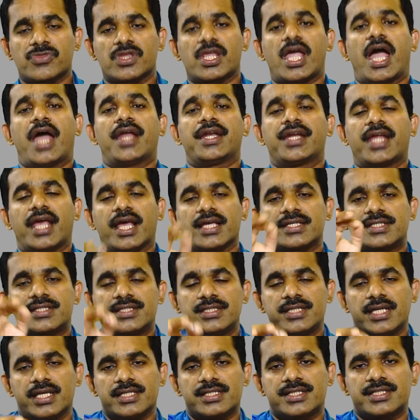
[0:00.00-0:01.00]
and S
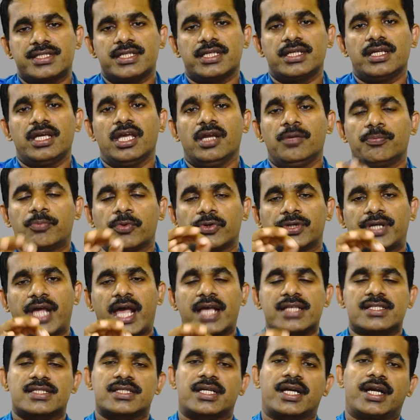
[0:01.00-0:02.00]
G S T input
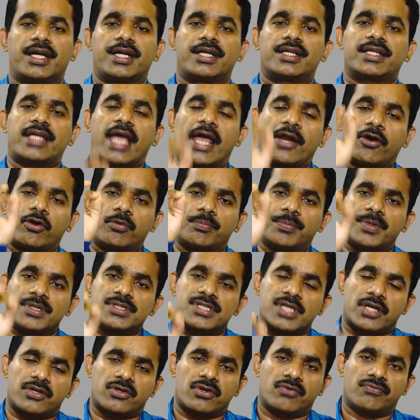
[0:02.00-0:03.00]
tax credit cannot be
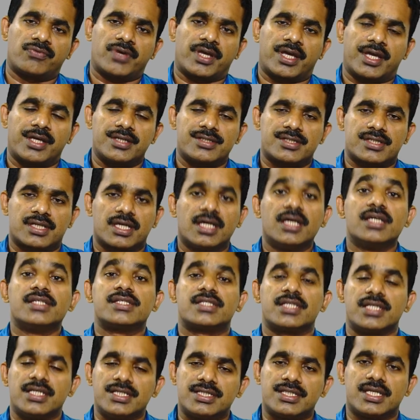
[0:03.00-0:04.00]
set off against
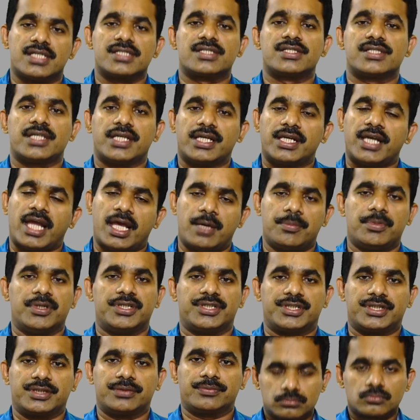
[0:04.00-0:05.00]
C G S T
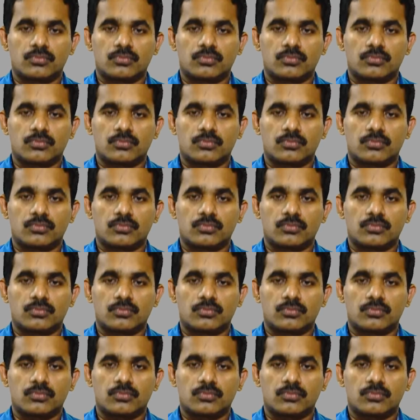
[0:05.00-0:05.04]
liability.